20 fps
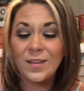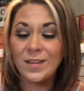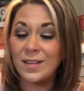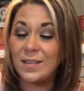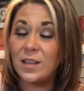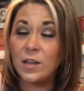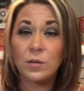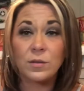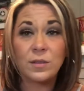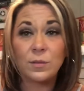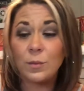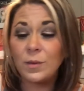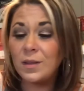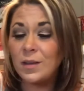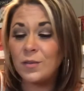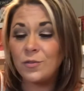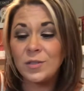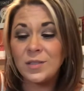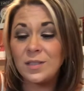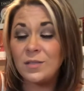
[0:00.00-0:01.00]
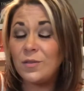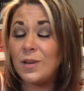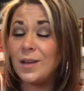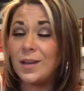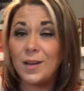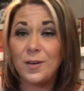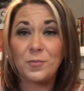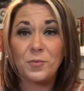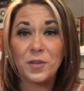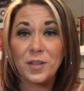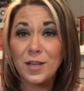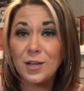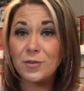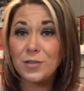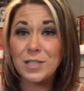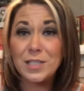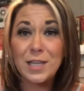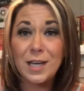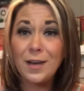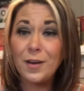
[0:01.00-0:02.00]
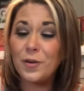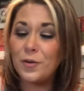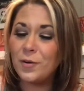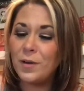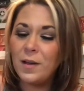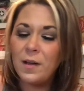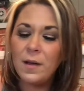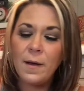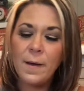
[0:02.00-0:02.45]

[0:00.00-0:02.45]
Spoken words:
And there is without a doubt